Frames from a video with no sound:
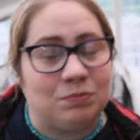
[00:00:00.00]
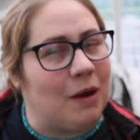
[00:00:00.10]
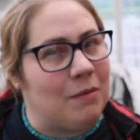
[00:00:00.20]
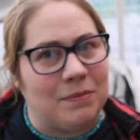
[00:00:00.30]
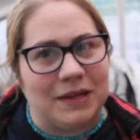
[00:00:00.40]

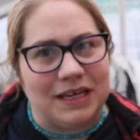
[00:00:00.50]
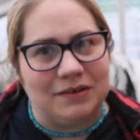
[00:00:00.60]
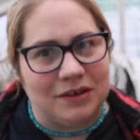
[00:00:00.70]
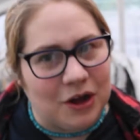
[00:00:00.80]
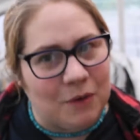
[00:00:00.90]
probably
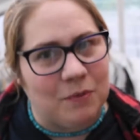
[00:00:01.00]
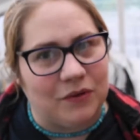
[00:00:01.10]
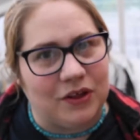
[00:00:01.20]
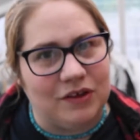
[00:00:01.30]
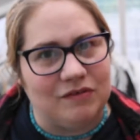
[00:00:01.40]
a
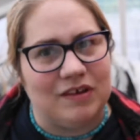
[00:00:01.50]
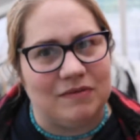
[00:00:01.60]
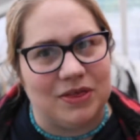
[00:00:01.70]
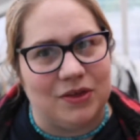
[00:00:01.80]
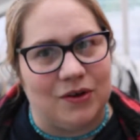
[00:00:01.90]
couple that you've
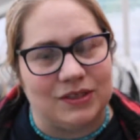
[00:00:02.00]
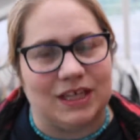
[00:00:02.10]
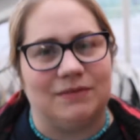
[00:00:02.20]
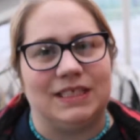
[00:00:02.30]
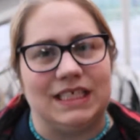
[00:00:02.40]
never thought
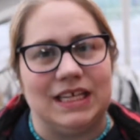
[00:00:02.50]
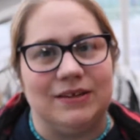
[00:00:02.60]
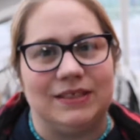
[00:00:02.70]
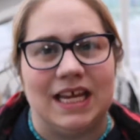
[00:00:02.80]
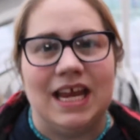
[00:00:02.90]
of to
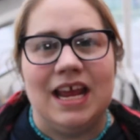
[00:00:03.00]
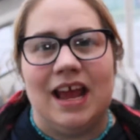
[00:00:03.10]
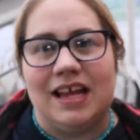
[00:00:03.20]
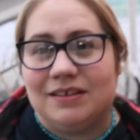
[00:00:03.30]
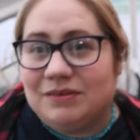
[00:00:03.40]
use
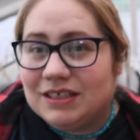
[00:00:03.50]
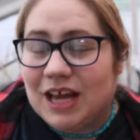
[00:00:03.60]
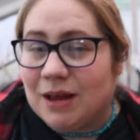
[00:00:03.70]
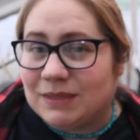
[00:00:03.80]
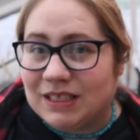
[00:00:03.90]
in
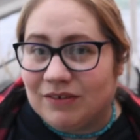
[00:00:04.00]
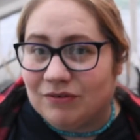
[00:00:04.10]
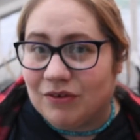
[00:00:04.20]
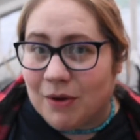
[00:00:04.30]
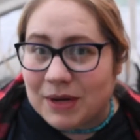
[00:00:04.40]
terms
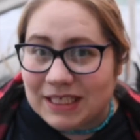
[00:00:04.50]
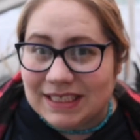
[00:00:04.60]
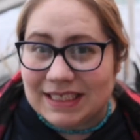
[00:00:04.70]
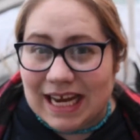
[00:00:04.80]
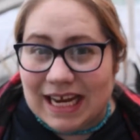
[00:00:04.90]
of growing
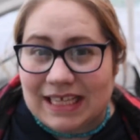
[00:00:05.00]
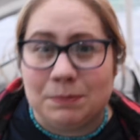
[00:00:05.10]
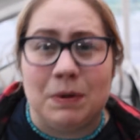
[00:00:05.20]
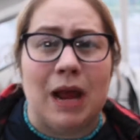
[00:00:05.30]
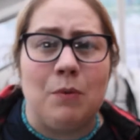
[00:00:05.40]

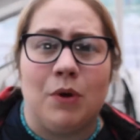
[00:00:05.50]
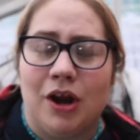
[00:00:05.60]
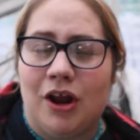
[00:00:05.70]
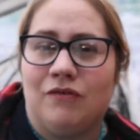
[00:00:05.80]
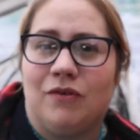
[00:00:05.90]
seeds, but I want to
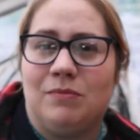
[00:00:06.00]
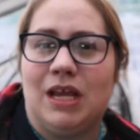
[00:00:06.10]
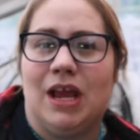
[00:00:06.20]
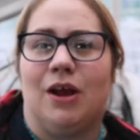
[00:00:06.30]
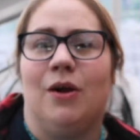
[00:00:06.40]
know from
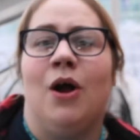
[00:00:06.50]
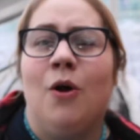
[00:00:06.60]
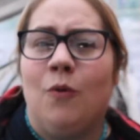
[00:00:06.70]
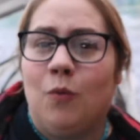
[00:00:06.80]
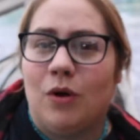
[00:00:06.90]
you,
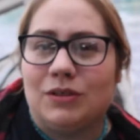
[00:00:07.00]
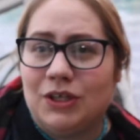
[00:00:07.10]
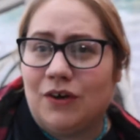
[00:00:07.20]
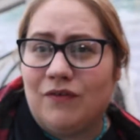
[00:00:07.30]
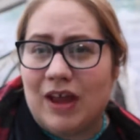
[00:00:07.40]

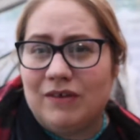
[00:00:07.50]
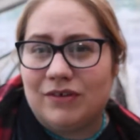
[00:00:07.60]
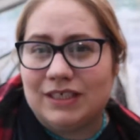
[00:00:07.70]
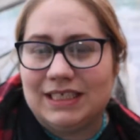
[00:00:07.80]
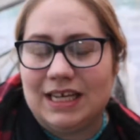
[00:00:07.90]
what's your
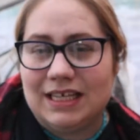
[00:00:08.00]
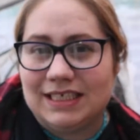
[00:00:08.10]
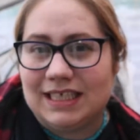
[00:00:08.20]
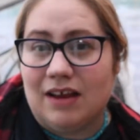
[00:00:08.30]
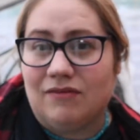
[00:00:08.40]
favorite seed
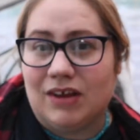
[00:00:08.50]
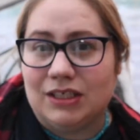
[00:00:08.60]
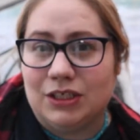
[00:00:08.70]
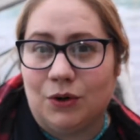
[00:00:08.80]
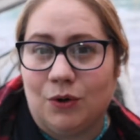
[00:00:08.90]

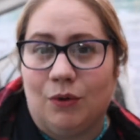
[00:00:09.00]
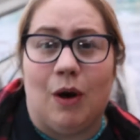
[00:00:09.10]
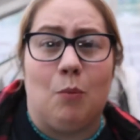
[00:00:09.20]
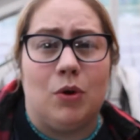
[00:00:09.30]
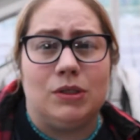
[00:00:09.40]
saving tool,
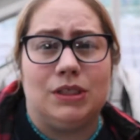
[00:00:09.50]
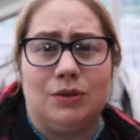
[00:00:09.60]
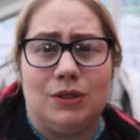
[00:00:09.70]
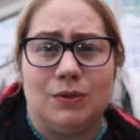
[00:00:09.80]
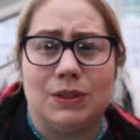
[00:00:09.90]
and what do
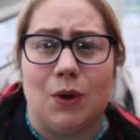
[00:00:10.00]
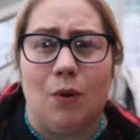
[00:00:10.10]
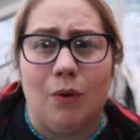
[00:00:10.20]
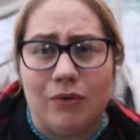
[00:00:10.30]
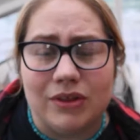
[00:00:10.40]
you use
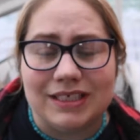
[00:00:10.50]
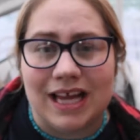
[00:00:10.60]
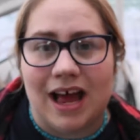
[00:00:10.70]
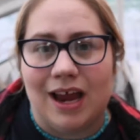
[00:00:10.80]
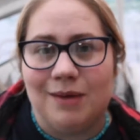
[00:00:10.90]
all the
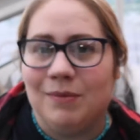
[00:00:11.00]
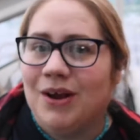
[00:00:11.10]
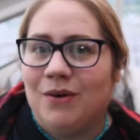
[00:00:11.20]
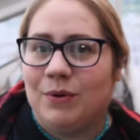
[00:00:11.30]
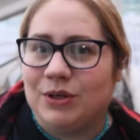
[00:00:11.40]
time
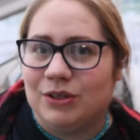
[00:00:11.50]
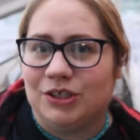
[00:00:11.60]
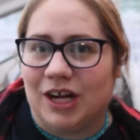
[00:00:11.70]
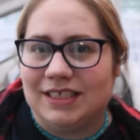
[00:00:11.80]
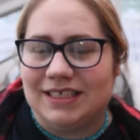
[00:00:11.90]
when you're
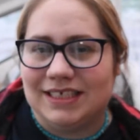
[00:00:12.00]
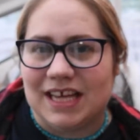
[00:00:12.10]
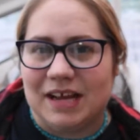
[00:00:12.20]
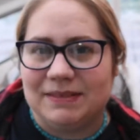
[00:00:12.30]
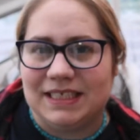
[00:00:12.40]
trying to
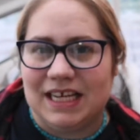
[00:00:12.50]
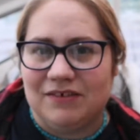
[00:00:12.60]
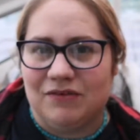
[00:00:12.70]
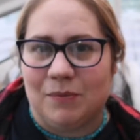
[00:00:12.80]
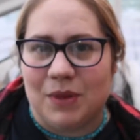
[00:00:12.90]
save
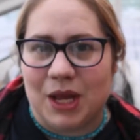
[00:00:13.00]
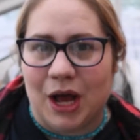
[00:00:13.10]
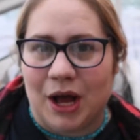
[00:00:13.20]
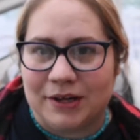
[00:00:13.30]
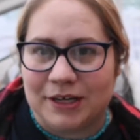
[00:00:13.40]
seed from the
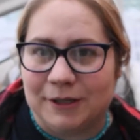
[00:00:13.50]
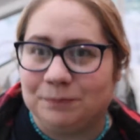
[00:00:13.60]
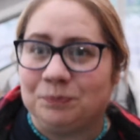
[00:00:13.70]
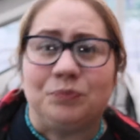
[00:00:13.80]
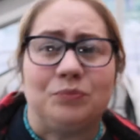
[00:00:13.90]

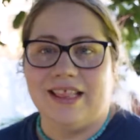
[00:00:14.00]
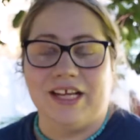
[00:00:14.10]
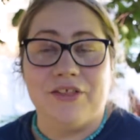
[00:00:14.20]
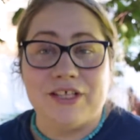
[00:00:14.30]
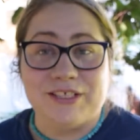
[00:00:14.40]
garden?
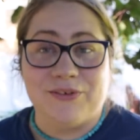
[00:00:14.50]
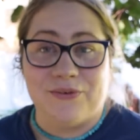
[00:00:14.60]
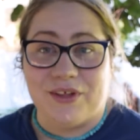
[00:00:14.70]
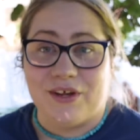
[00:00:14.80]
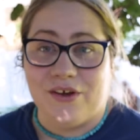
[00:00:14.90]
The other
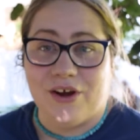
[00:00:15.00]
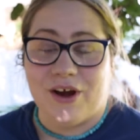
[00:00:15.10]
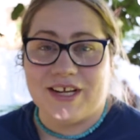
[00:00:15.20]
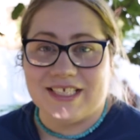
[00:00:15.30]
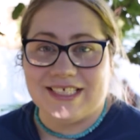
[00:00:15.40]
tool that you're
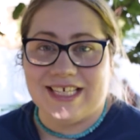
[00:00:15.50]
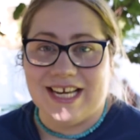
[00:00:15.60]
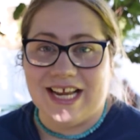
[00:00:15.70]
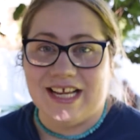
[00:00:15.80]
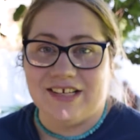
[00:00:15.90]
going to
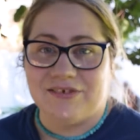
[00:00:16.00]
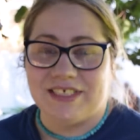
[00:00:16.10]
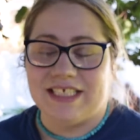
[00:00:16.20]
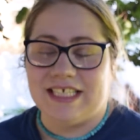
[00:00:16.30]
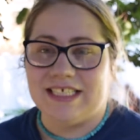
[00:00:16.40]
need for
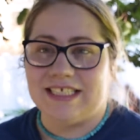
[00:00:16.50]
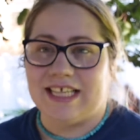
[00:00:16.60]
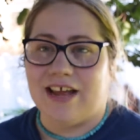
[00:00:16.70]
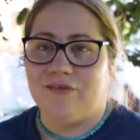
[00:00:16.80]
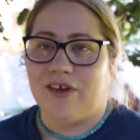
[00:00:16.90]
seed
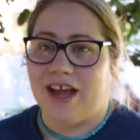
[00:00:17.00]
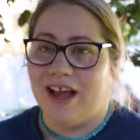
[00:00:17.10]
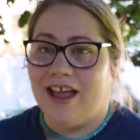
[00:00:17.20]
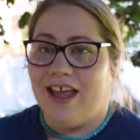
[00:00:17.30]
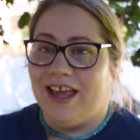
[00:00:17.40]

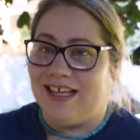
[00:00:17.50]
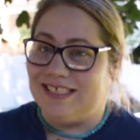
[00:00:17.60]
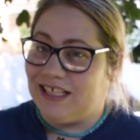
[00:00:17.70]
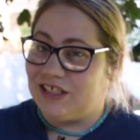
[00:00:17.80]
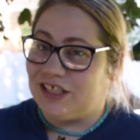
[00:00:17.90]
saving
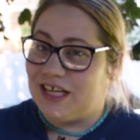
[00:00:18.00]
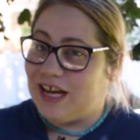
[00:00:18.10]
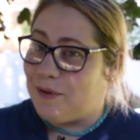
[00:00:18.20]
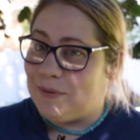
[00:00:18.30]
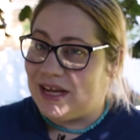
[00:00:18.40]
is
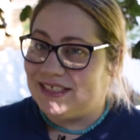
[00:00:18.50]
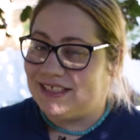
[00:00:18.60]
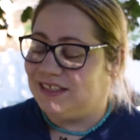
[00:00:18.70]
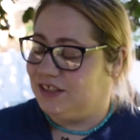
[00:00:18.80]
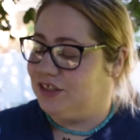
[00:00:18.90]
actually a
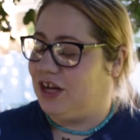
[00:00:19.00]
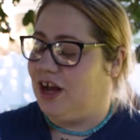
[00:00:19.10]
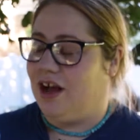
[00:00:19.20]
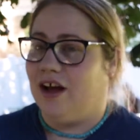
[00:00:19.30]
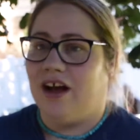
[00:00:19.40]
mason
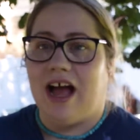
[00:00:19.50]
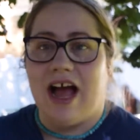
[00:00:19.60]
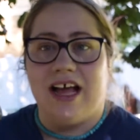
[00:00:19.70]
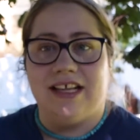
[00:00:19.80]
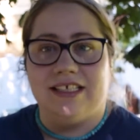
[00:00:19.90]
jar,
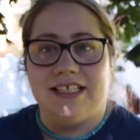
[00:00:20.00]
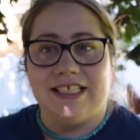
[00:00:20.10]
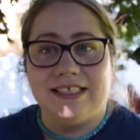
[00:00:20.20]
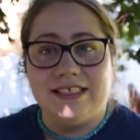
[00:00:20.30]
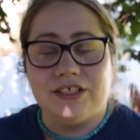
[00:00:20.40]
and
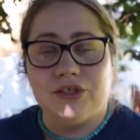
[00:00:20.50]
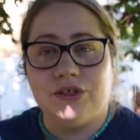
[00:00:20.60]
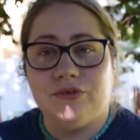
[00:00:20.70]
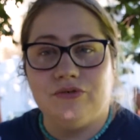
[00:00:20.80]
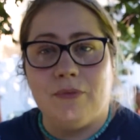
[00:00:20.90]
this is
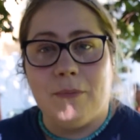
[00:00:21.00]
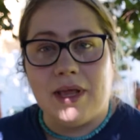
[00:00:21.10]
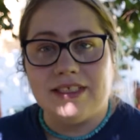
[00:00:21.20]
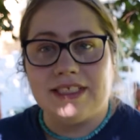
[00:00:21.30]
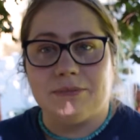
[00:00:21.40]
to
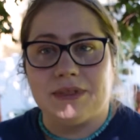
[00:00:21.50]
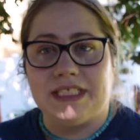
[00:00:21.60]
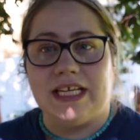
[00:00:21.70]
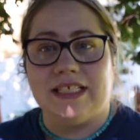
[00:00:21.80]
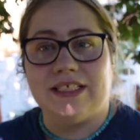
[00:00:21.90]
ferment some
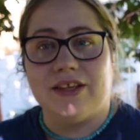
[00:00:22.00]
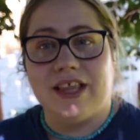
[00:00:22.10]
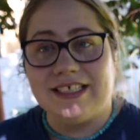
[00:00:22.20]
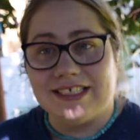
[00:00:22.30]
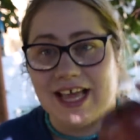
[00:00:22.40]
seeds. So
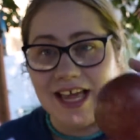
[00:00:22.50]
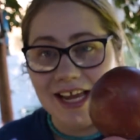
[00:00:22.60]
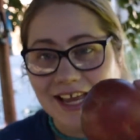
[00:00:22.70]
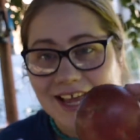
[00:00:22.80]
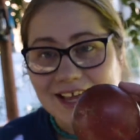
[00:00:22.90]
things
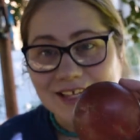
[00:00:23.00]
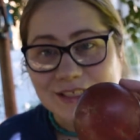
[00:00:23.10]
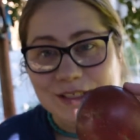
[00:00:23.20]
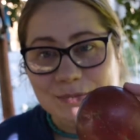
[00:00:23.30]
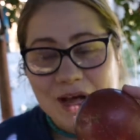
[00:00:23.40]
like
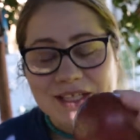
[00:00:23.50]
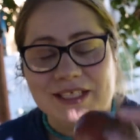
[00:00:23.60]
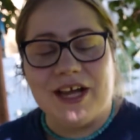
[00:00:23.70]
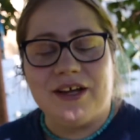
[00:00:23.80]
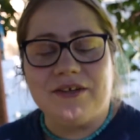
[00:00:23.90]

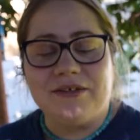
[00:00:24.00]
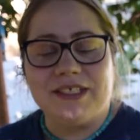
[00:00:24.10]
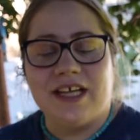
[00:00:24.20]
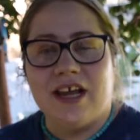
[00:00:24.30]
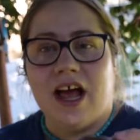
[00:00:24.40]

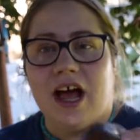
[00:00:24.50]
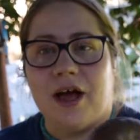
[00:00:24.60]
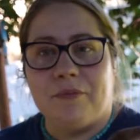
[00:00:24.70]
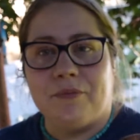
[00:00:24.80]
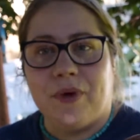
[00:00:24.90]
tomatoes
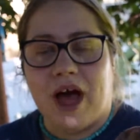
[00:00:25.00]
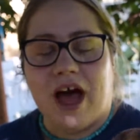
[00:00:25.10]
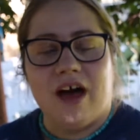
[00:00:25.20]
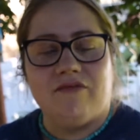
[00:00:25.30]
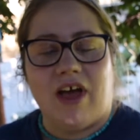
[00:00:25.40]

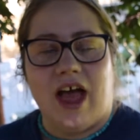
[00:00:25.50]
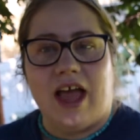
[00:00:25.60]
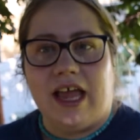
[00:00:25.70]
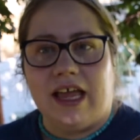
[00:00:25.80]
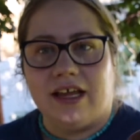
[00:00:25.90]
have
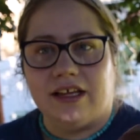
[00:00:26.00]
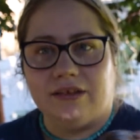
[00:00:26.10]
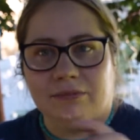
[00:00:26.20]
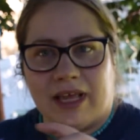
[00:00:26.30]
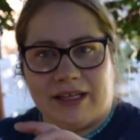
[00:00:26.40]
a
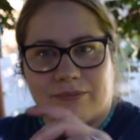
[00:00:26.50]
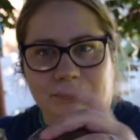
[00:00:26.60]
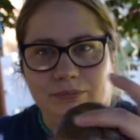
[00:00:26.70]
like